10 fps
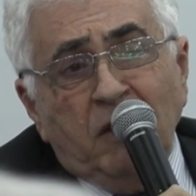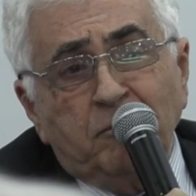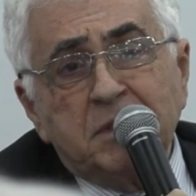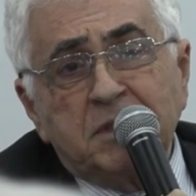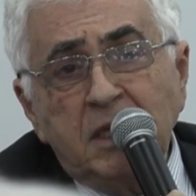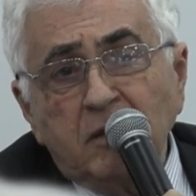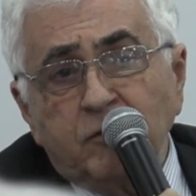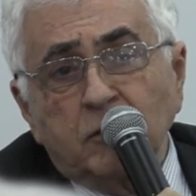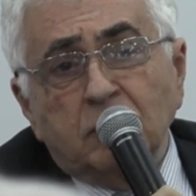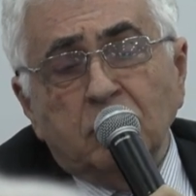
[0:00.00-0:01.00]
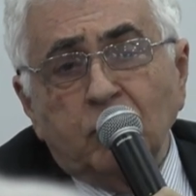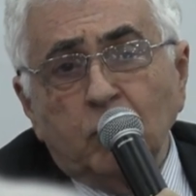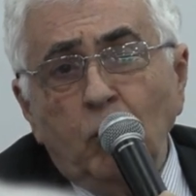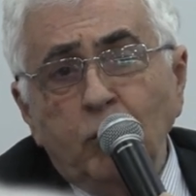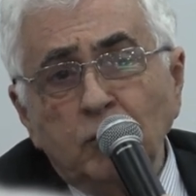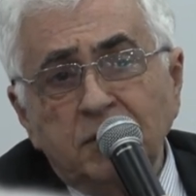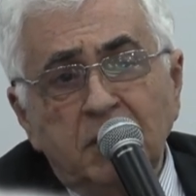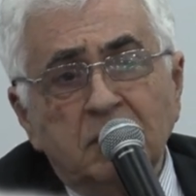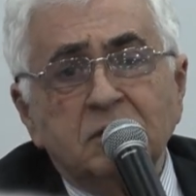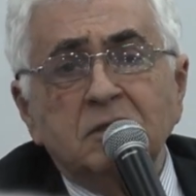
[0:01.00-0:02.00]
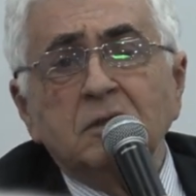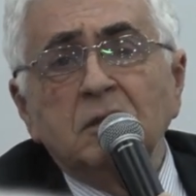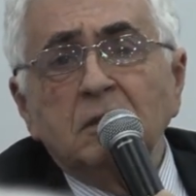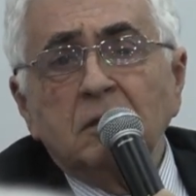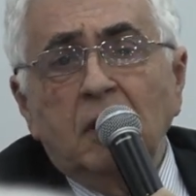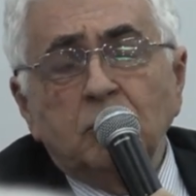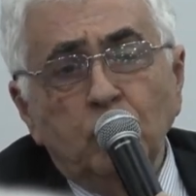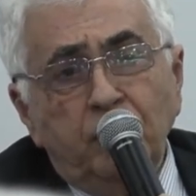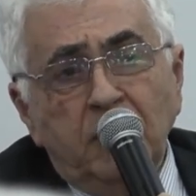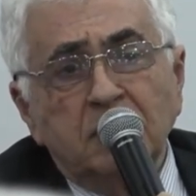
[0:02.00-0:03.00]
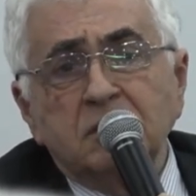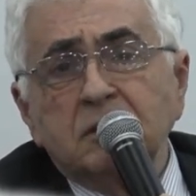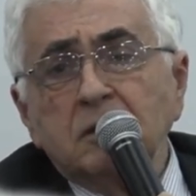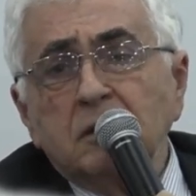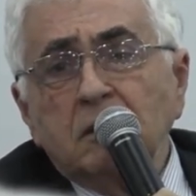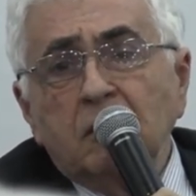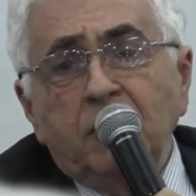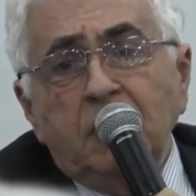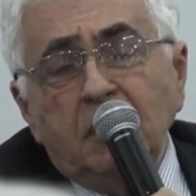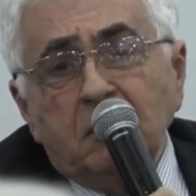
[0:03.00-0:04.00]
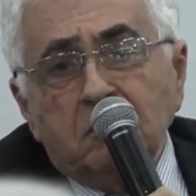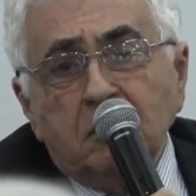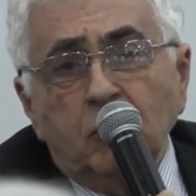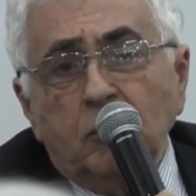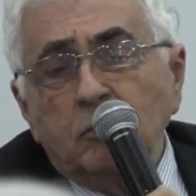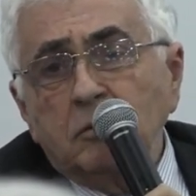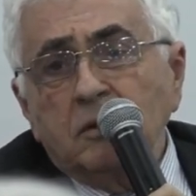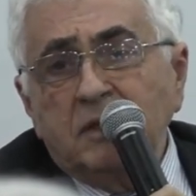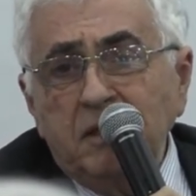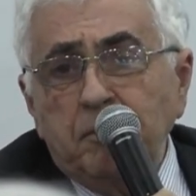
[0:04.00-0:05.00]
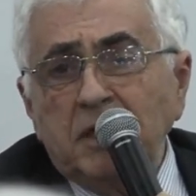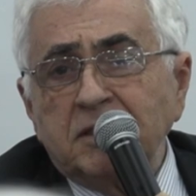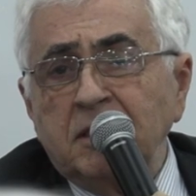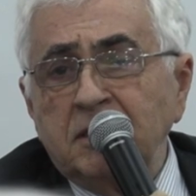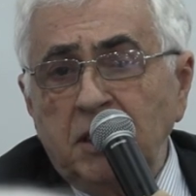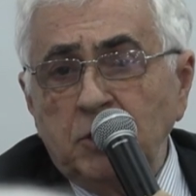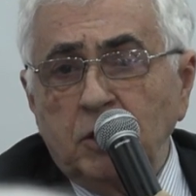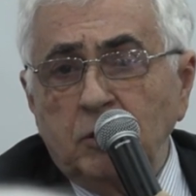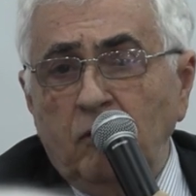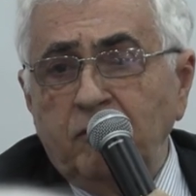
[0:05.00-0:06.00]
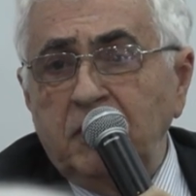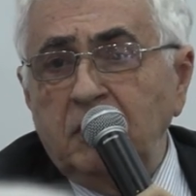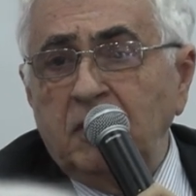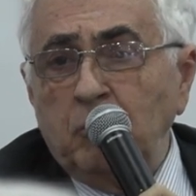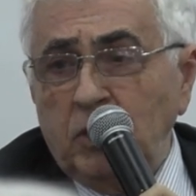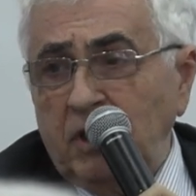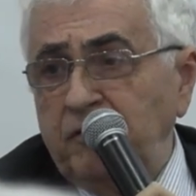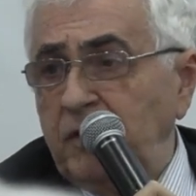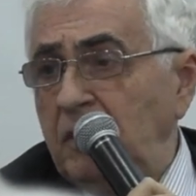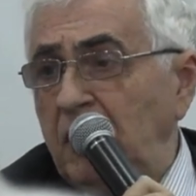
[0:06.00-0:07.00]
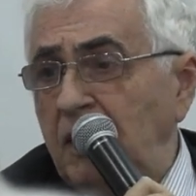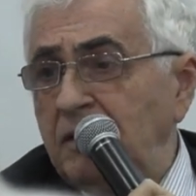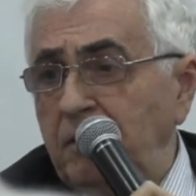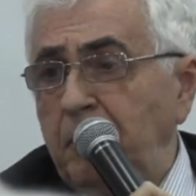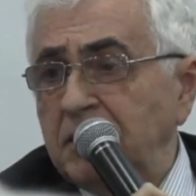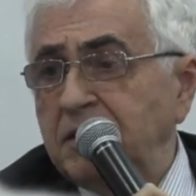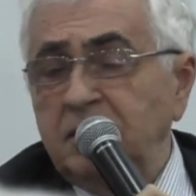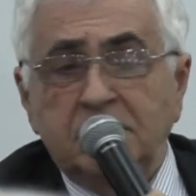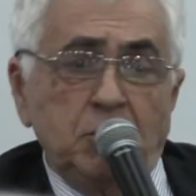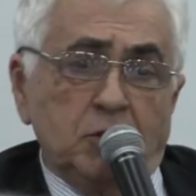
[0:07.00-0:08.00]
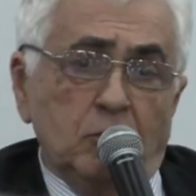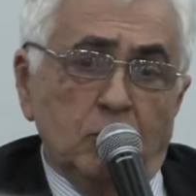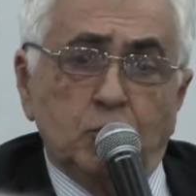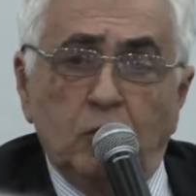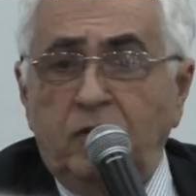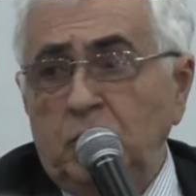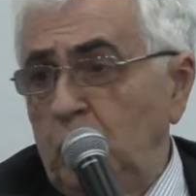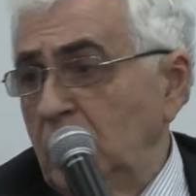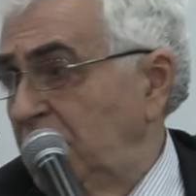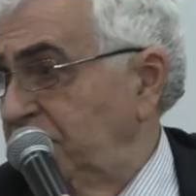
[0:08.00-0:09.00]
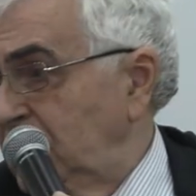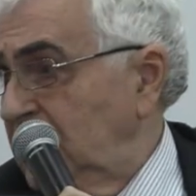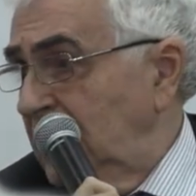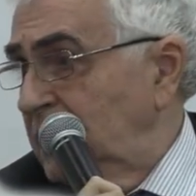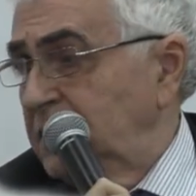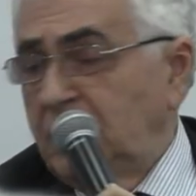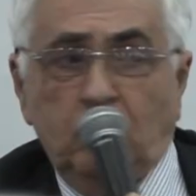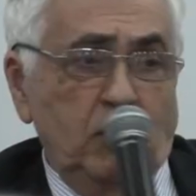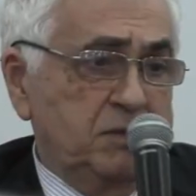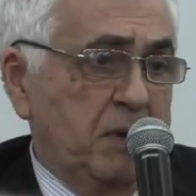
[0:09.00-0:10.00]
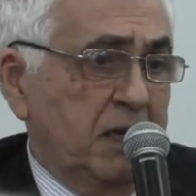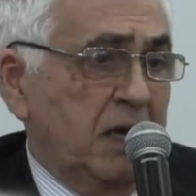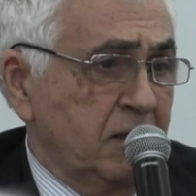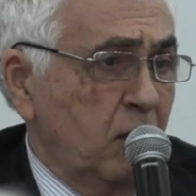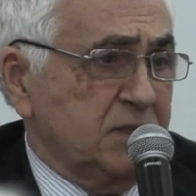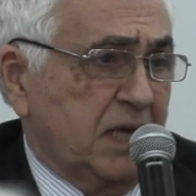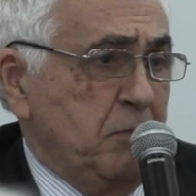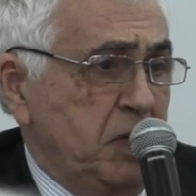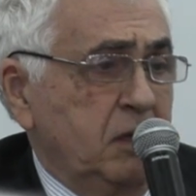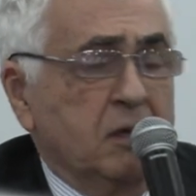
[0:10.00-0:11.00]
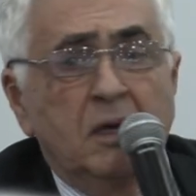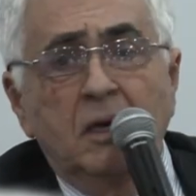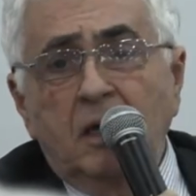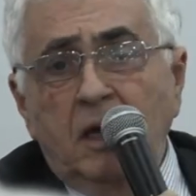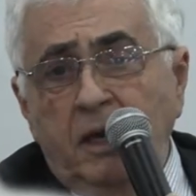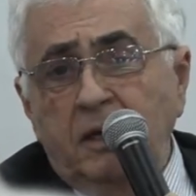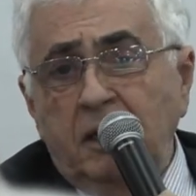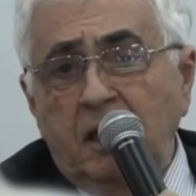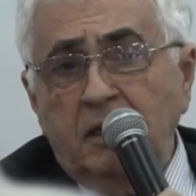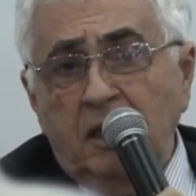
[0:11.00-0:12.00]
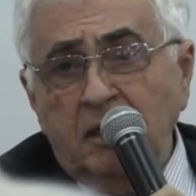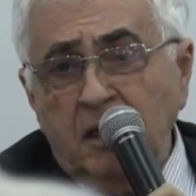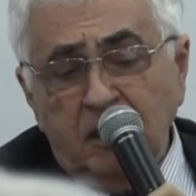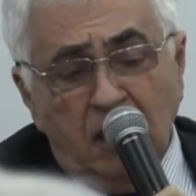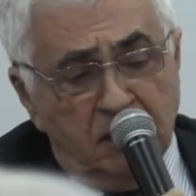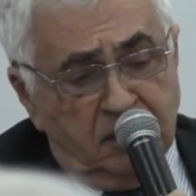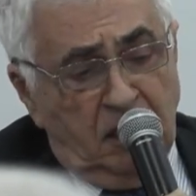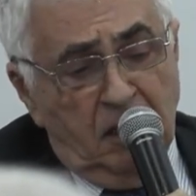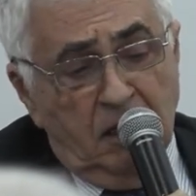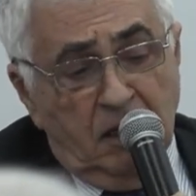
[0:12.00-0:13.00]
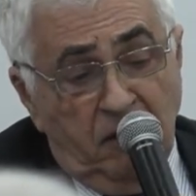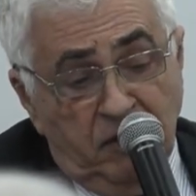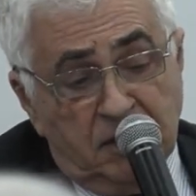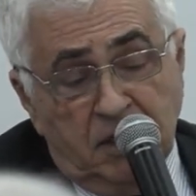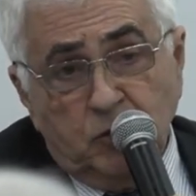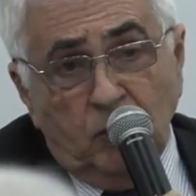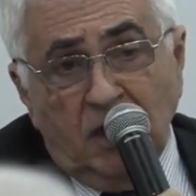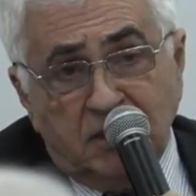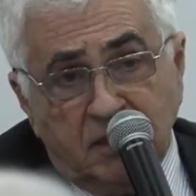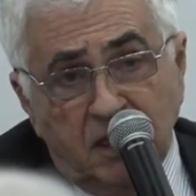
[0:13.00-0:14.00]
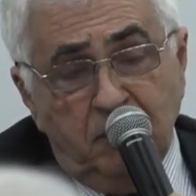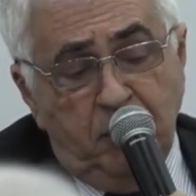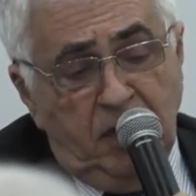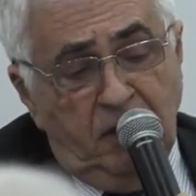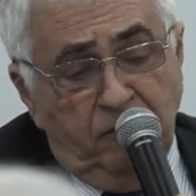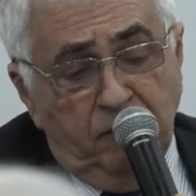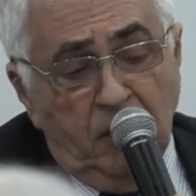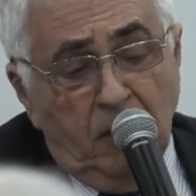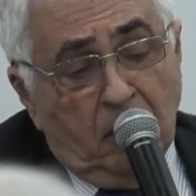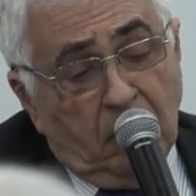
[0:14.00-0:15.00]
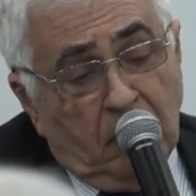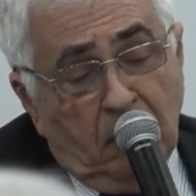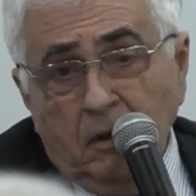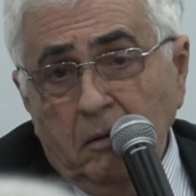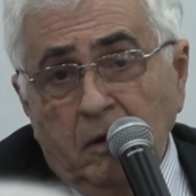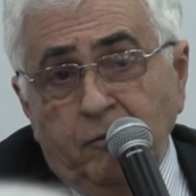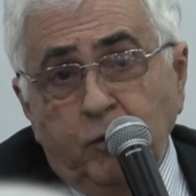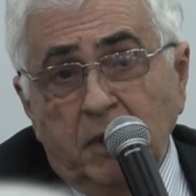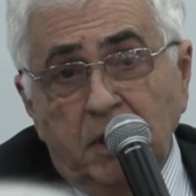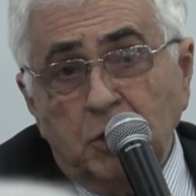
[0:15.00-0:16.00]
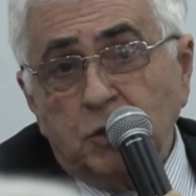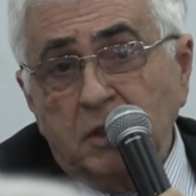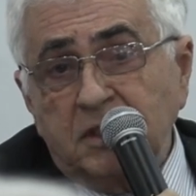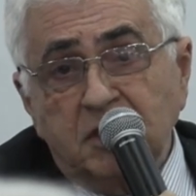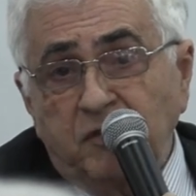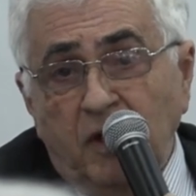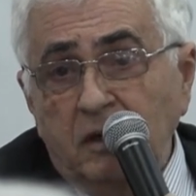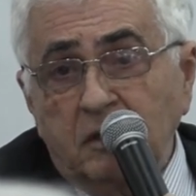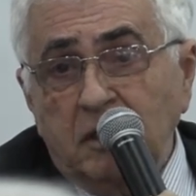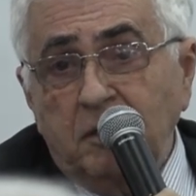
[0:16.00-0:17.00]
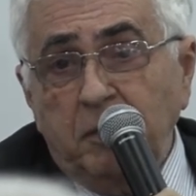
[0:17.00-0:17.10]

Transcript: we have been seeing for all those years are two things: the, you know, de-Palestinization of the demography and de-Palestinization also of the geography, at least in the West Bank, and now it's coming in Gaza. Having said so, I still believe if we reach a ceasefire,